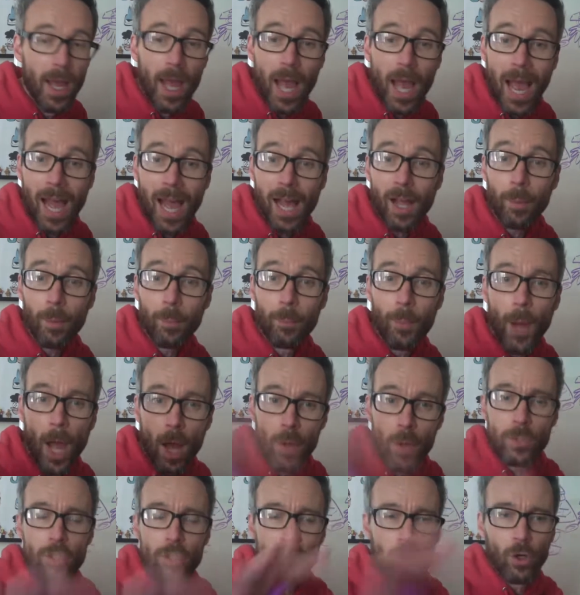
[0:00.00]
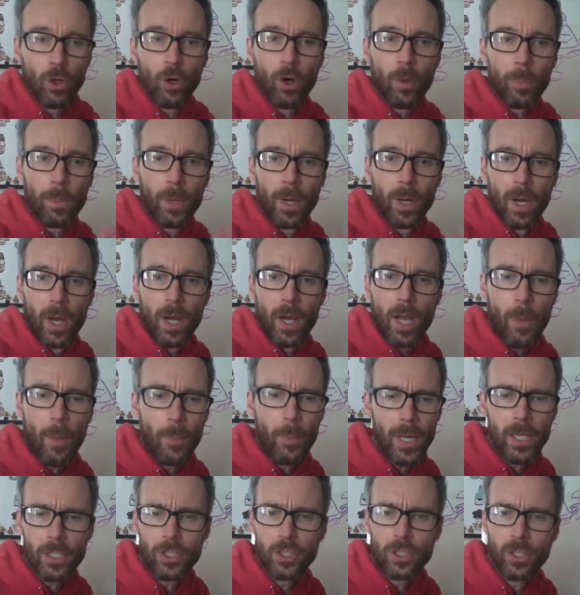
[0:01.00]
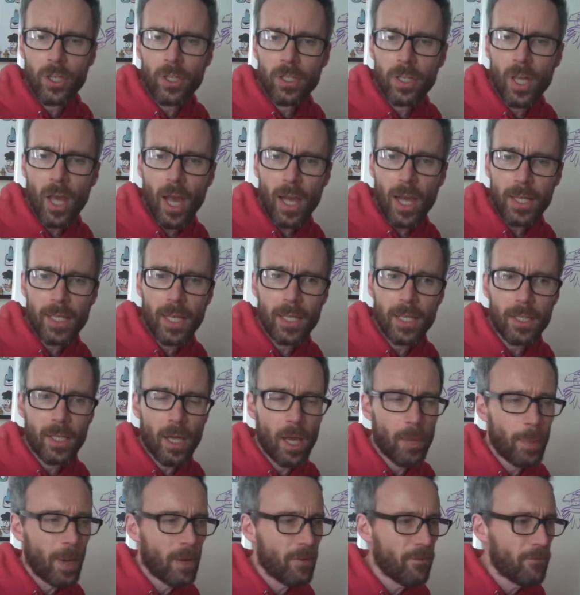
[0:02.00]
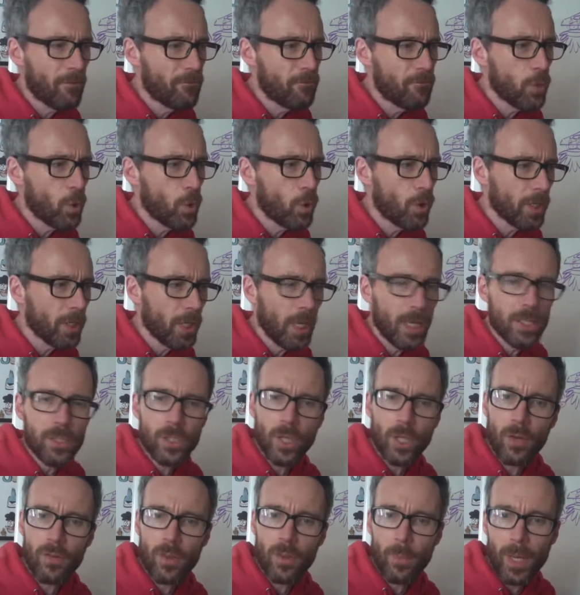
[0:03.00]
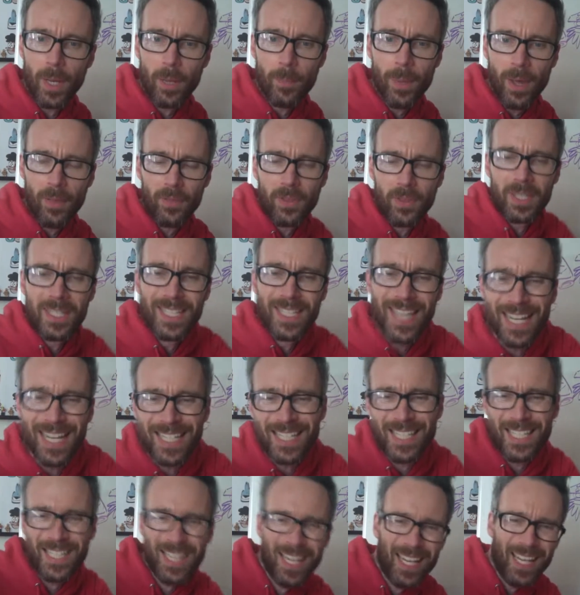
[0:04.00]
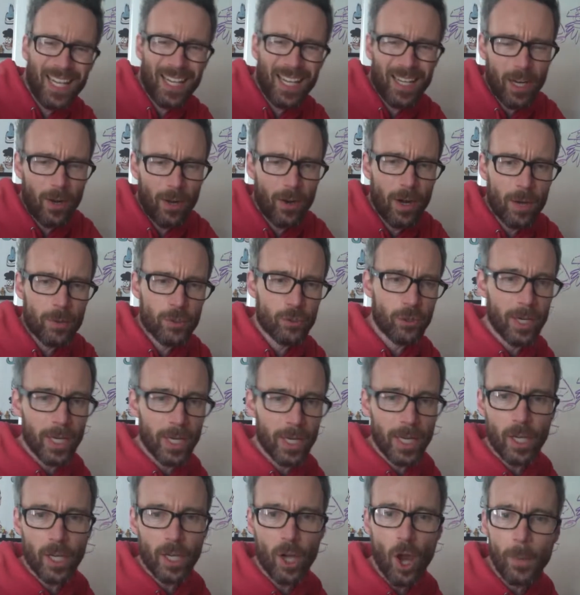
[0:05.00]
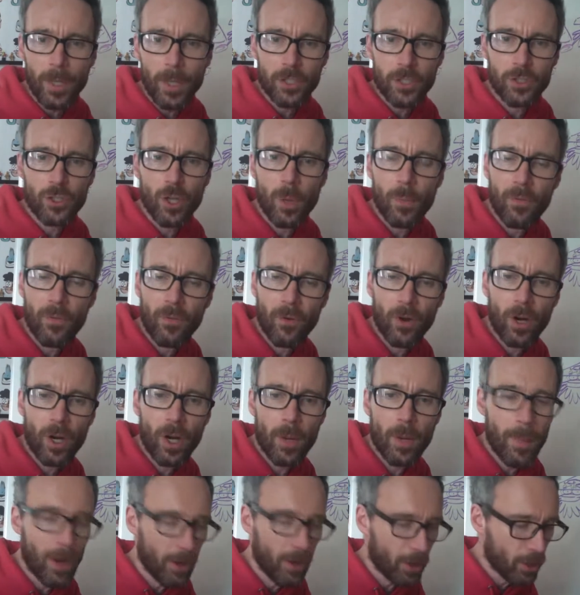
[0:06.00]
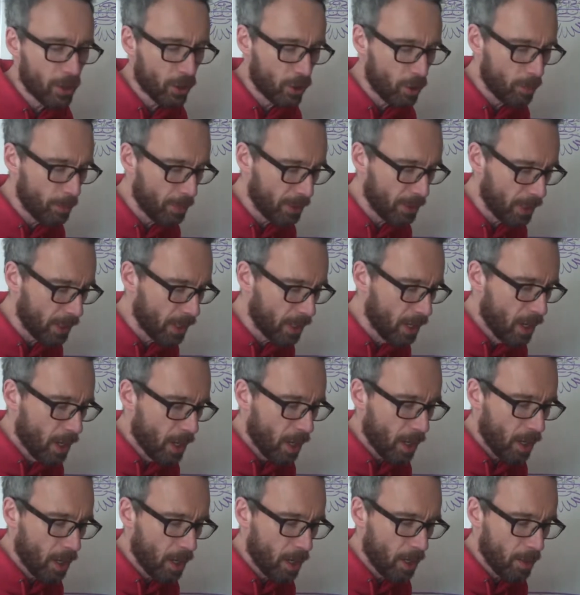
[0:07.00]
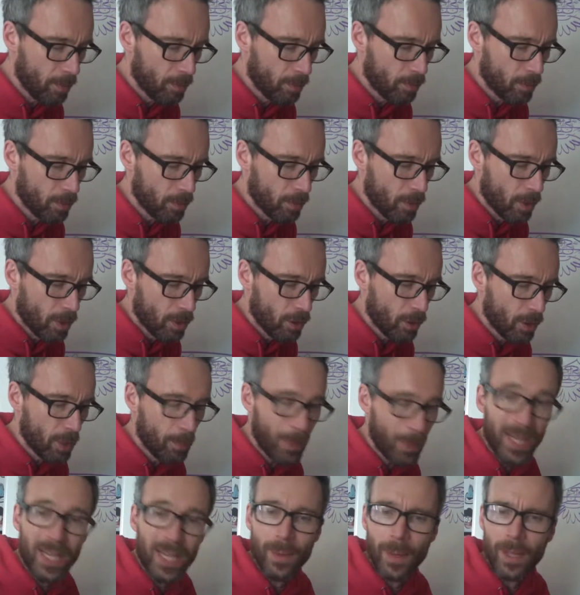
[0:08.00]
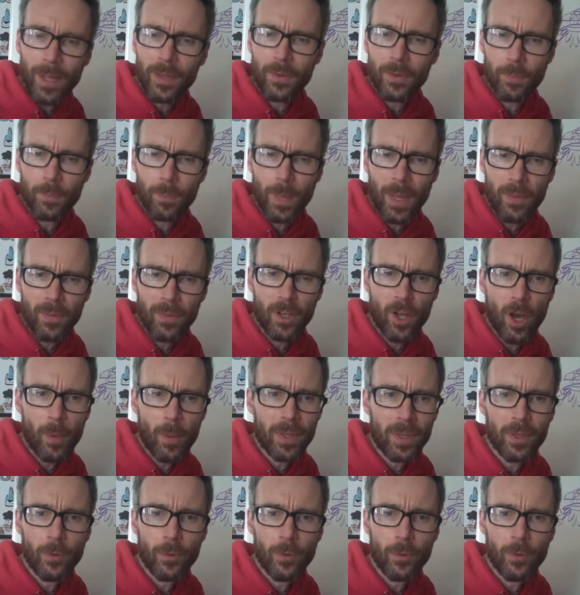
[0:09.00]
I'll post up a picture that I did about 4 years ago, the Pink Panther dancing. Or I was trying to get a comics job for an American company doing a Pink Panther comic.